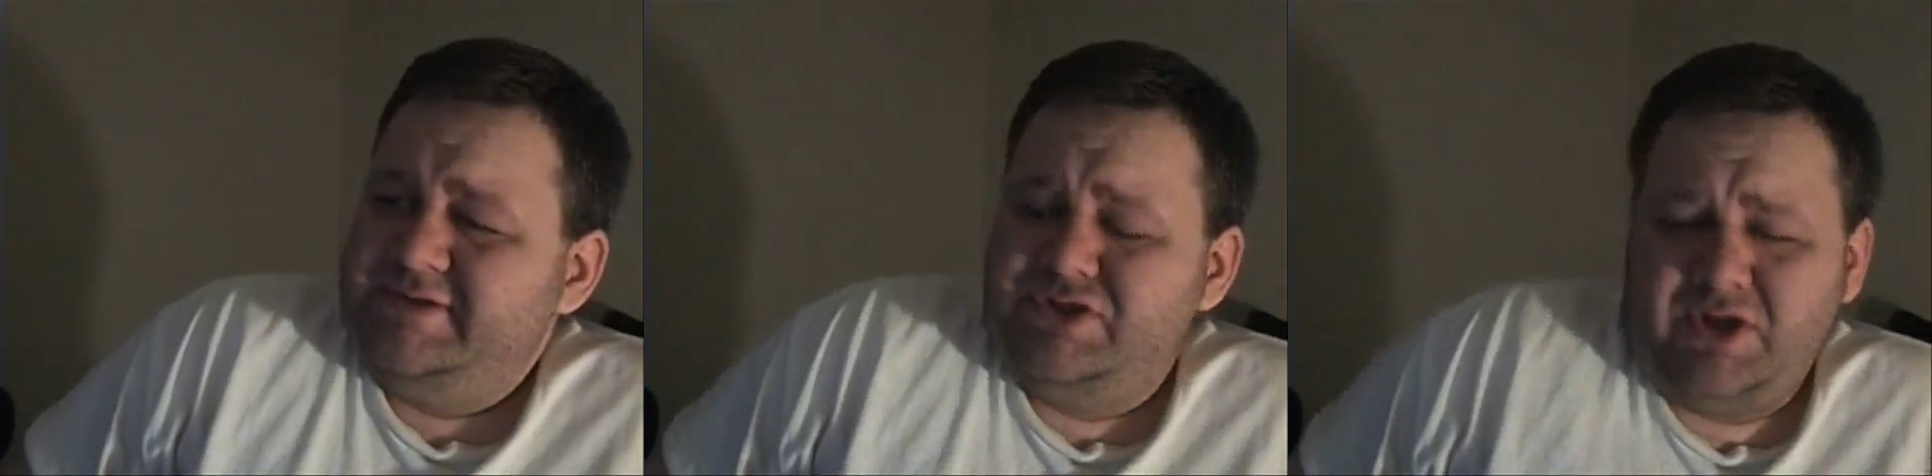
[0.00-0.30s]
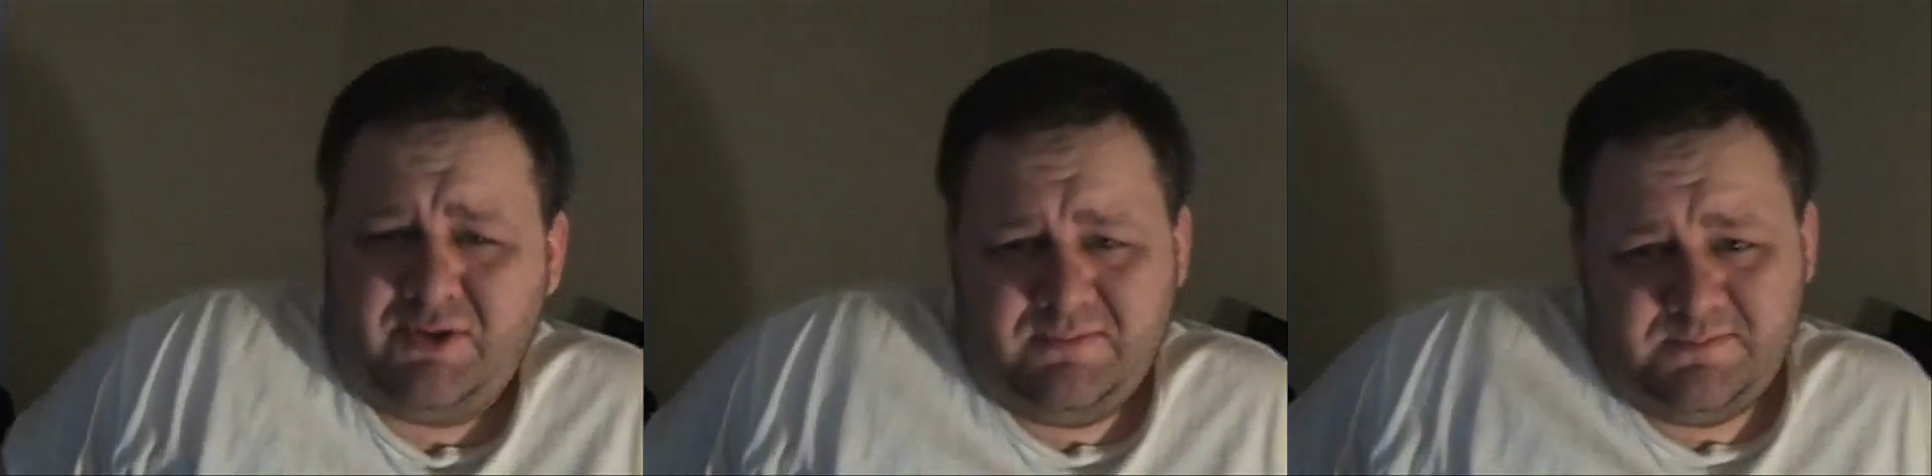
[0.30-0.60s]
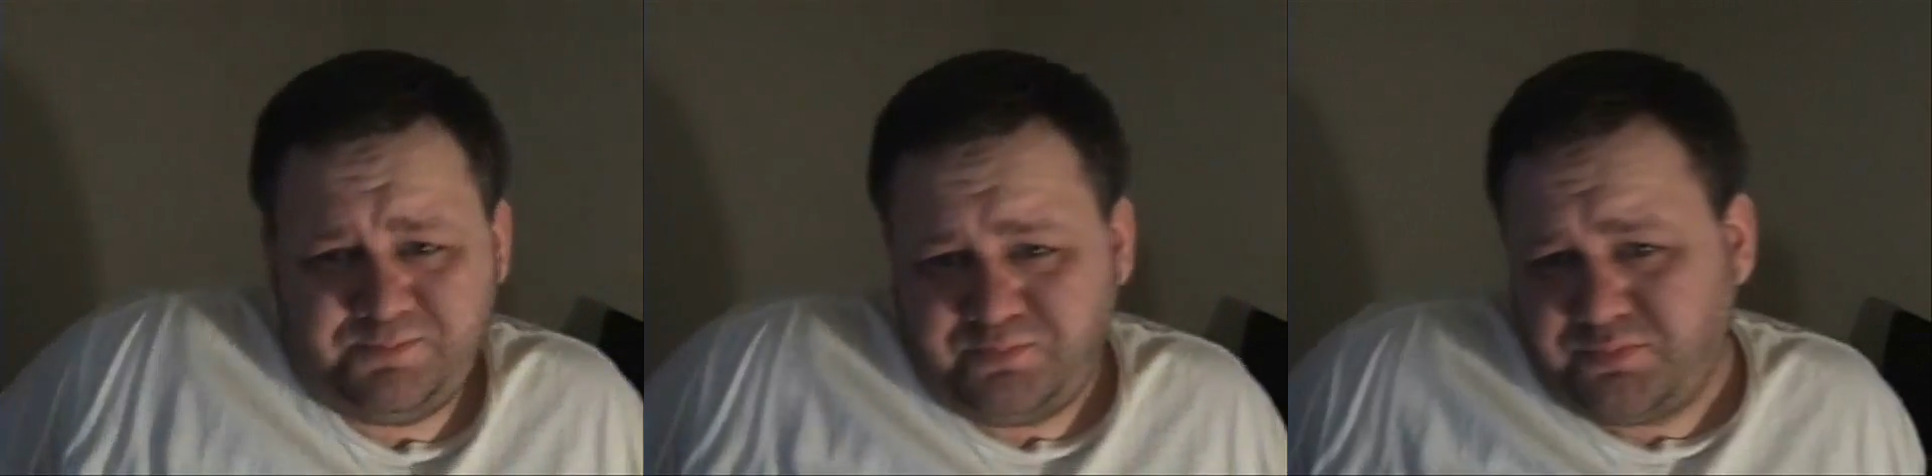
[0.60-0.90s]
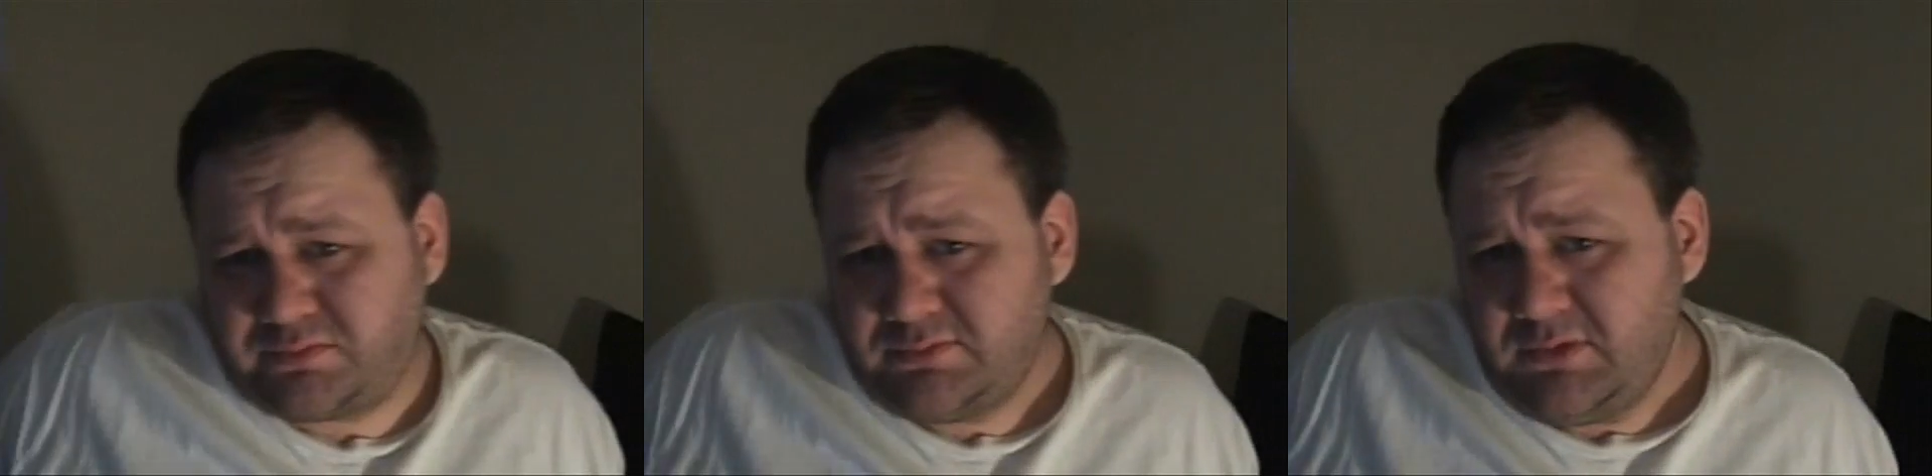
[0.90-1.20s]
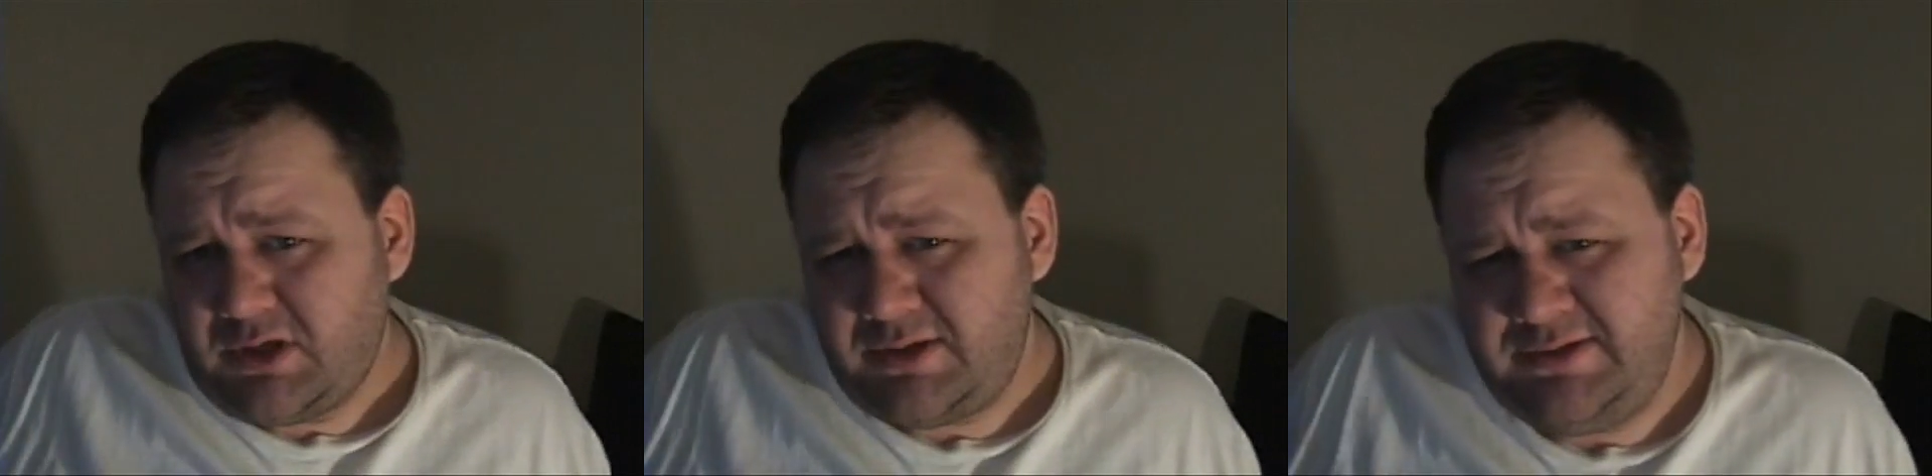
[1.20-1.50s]
So,
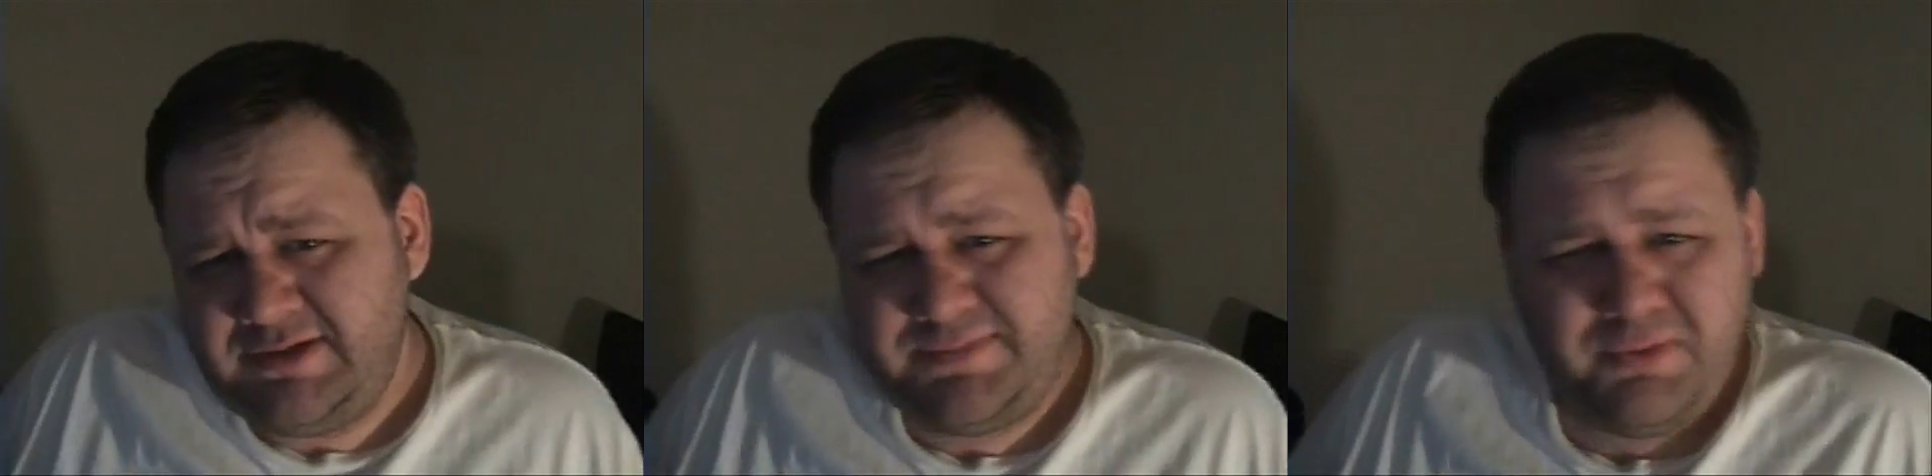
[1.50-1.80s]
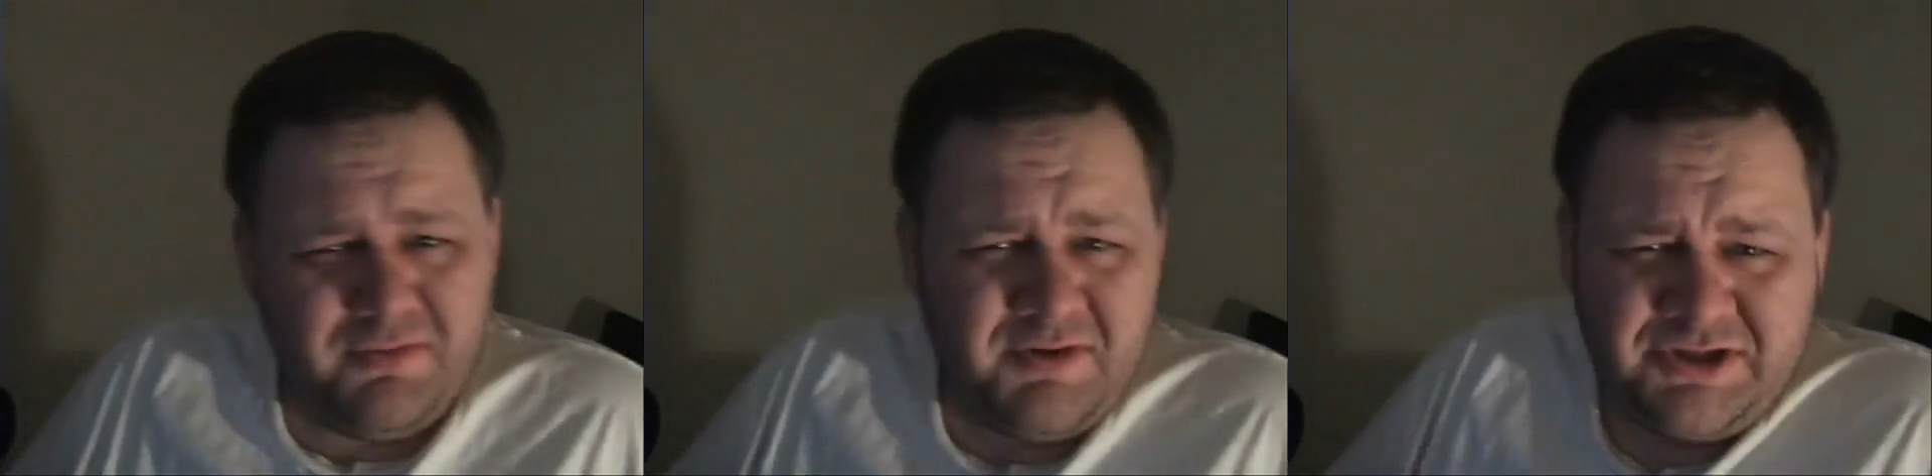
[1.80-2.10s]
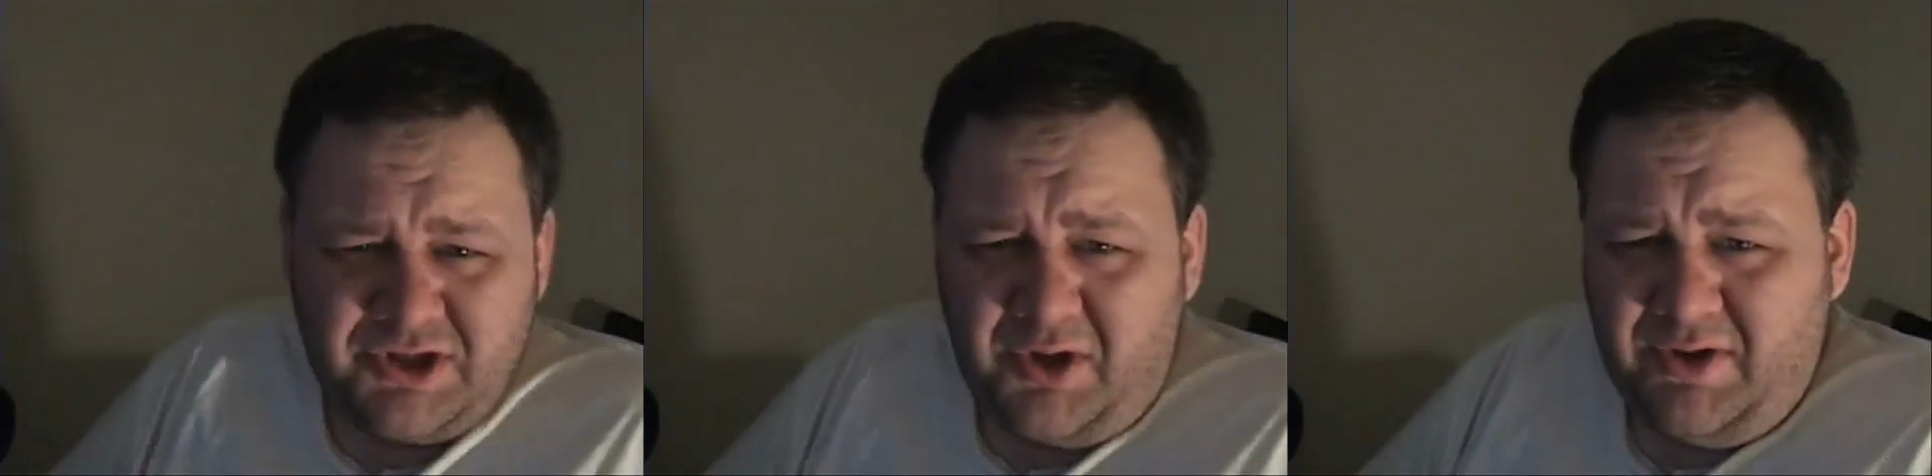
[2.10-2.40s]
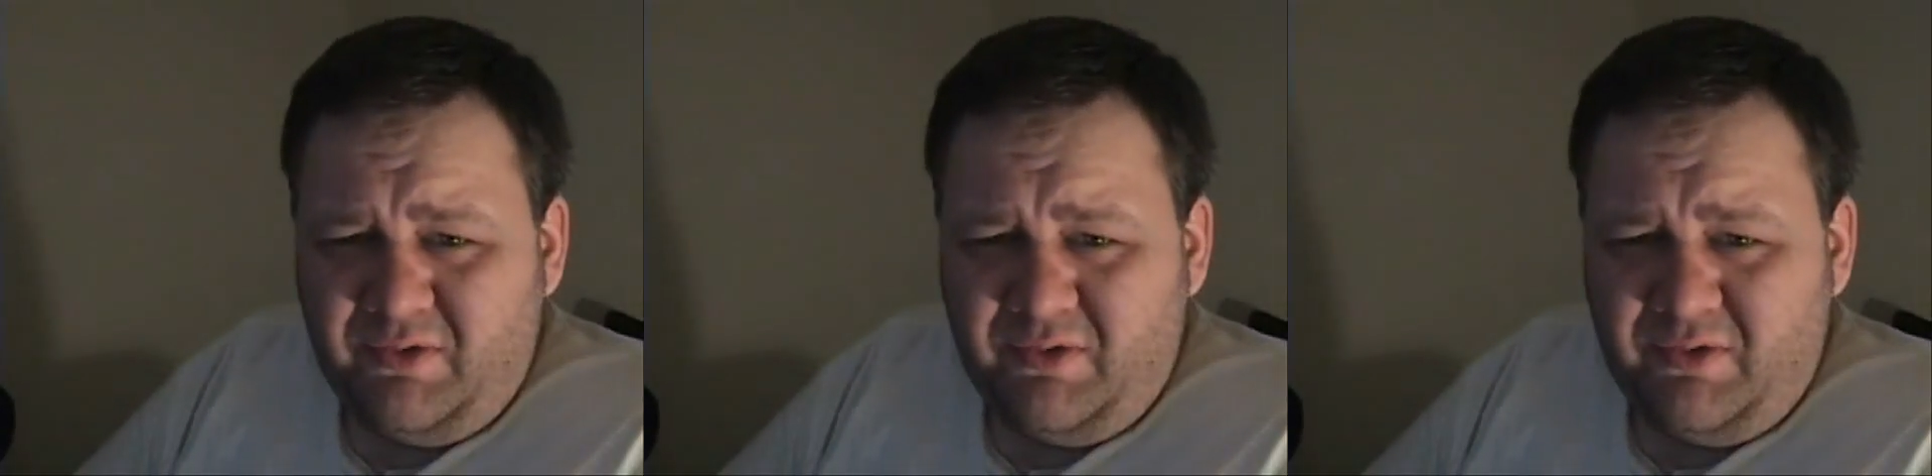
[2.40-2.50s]
that's pretty much all